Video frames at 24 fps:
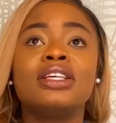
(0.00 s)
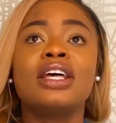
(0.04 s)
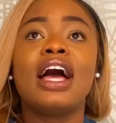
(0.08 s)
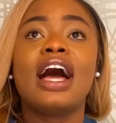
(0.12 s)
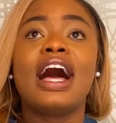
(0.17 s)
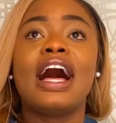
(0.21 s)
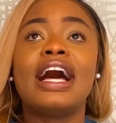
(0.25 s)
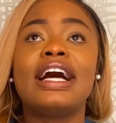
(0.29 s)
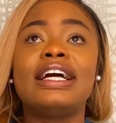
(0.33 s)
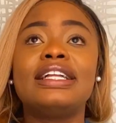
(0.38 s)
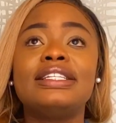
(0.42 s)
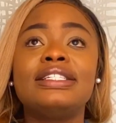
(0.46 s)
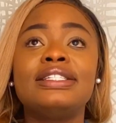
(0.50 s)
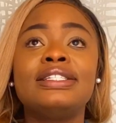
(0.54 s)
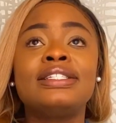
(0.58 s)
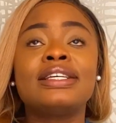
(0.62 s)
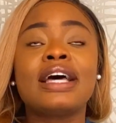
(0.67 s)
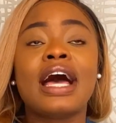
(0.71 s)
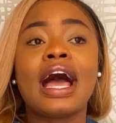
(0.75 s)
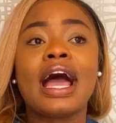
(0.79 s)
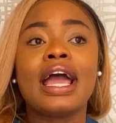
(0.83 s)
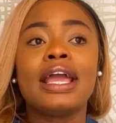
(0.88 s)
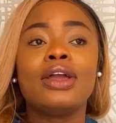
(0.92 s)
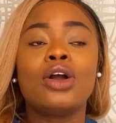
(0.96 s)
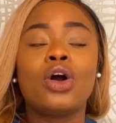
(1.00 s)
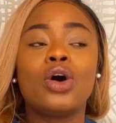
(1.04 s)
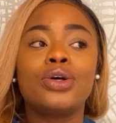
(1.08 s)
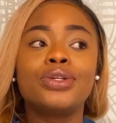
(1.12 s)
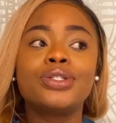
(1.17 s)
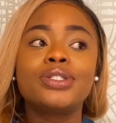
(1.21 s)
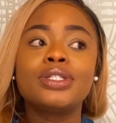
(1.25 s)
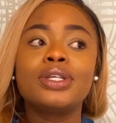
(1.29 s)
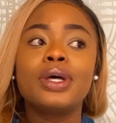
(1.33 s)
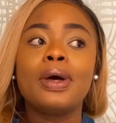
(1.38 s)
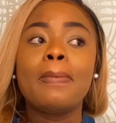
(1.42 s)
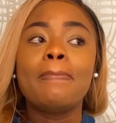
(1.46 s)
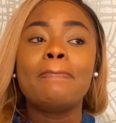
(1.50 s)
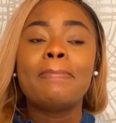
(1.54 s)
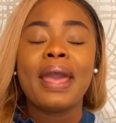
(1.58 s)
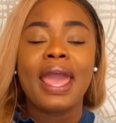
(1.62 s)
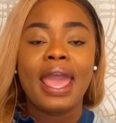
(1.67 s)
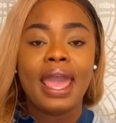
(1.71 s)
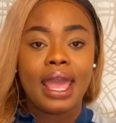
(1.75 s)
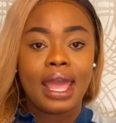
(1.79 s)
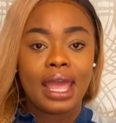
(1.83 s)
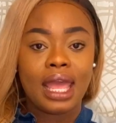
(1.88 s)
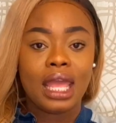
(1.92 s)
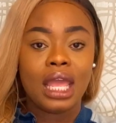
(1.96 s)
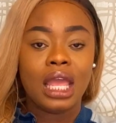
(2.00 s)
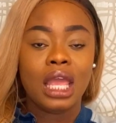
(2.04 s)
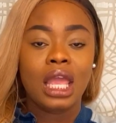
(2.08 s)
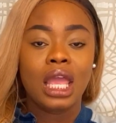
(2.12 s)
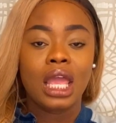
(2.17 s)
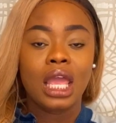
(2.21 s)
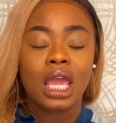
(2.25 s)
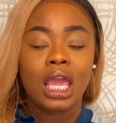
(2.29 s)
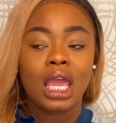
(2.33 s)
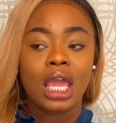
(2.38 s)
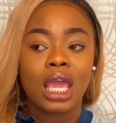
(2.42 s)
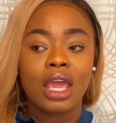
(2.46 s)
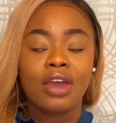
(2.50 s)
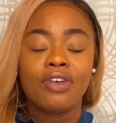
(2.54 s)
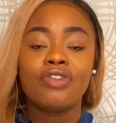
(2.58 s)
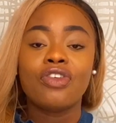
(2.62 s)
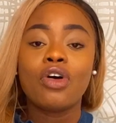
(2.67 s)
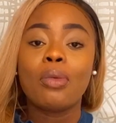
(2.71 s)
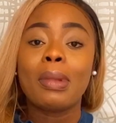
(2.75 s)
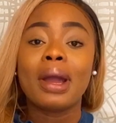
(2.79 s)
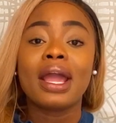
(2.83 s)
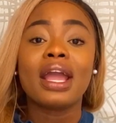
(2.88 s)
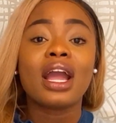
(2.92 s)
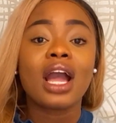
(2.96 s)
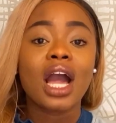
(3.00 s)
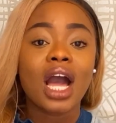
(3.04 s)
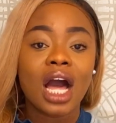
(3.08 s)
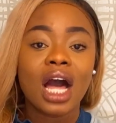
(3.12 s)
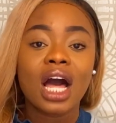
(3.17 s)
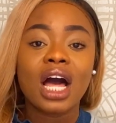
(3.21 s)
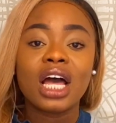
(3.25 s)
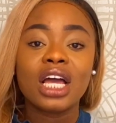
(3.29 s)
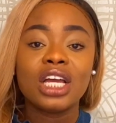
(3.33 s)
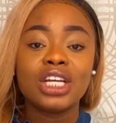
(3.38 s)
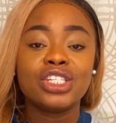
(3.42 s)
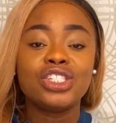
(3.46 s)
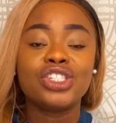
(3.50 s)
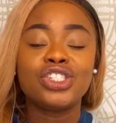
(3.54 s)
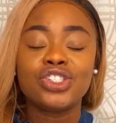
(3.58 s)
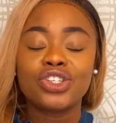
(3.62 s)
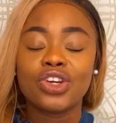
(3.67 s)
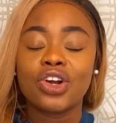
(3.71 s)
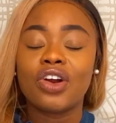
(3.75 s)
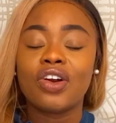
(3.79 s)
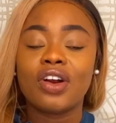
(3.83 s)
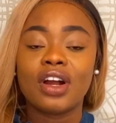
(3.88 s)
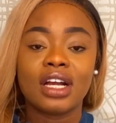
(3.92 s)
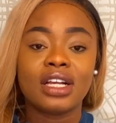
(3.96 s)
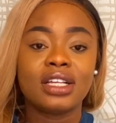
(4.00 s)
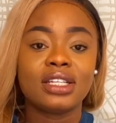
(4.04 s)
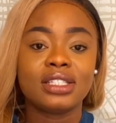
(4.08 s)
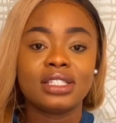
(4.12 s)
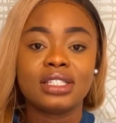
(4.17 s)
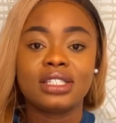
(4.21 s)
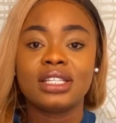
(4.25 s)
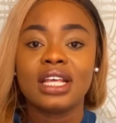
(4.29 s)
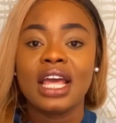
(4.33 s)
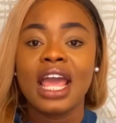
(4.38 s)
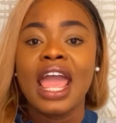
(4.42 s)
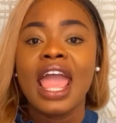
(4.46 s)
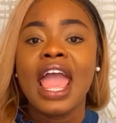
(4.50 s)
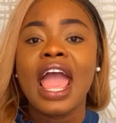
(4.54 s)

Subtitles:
And I also pay for my car insurance.